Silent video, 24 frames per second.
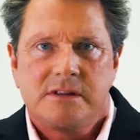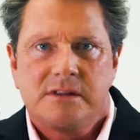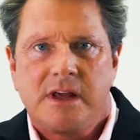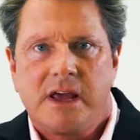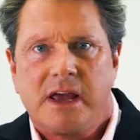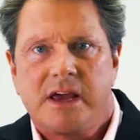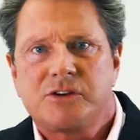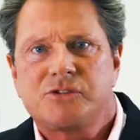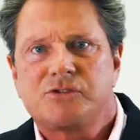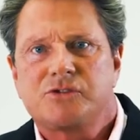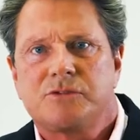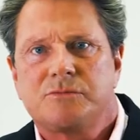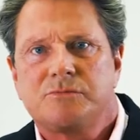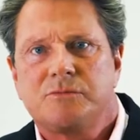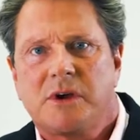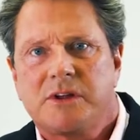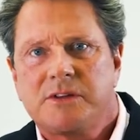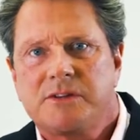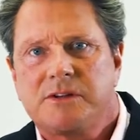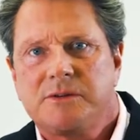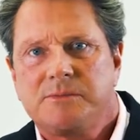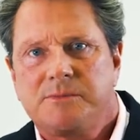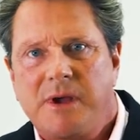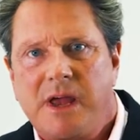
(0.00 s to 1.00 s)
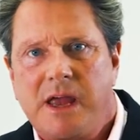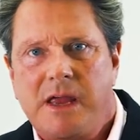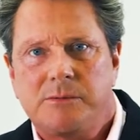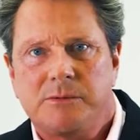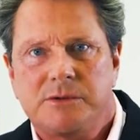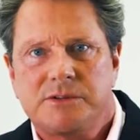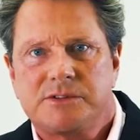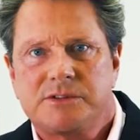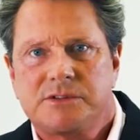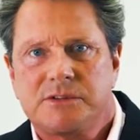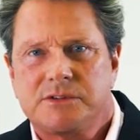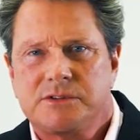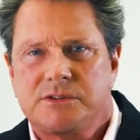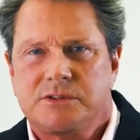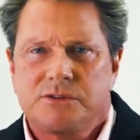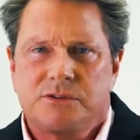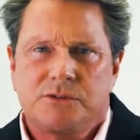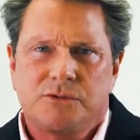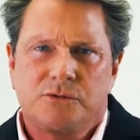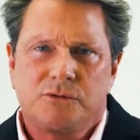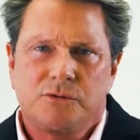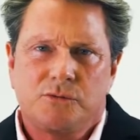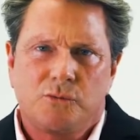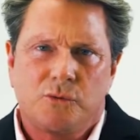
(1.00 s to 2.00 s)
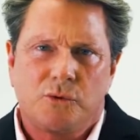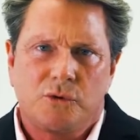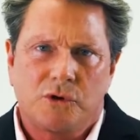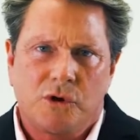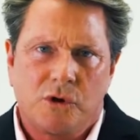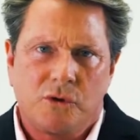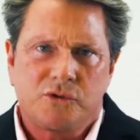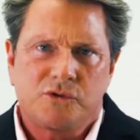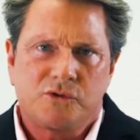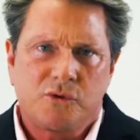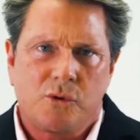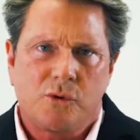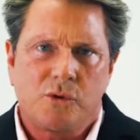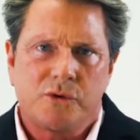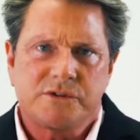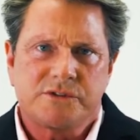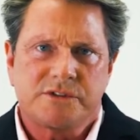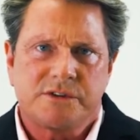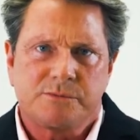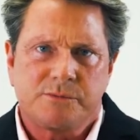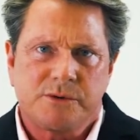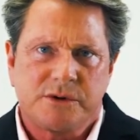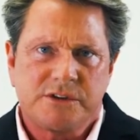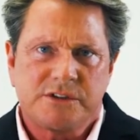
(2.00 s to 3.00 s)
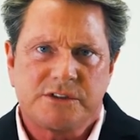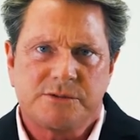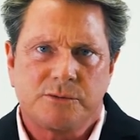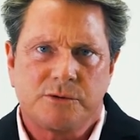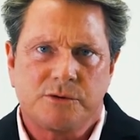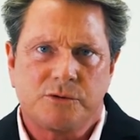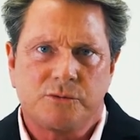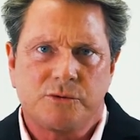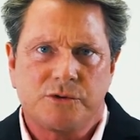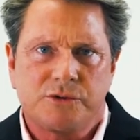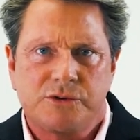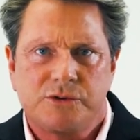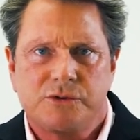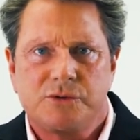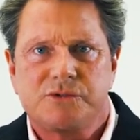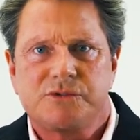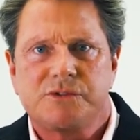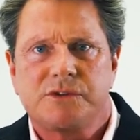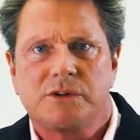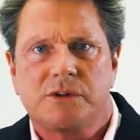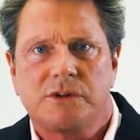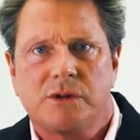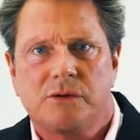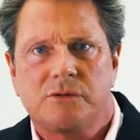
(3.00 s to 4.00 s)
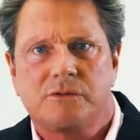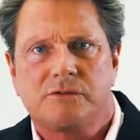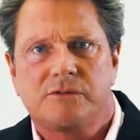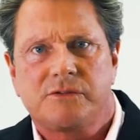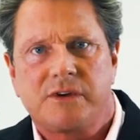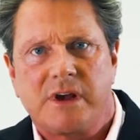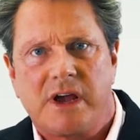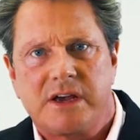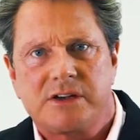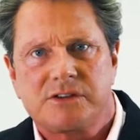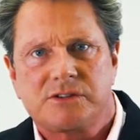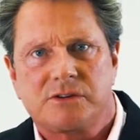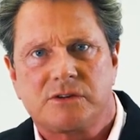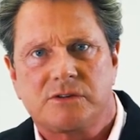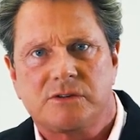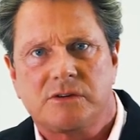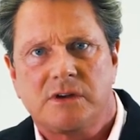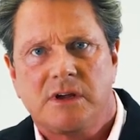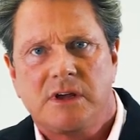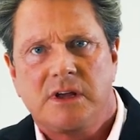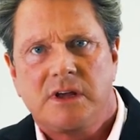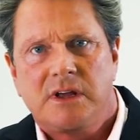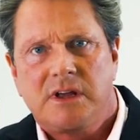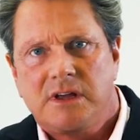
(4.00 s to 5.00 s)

The extra monthly payments will go towards the principal, reducing the loan faster.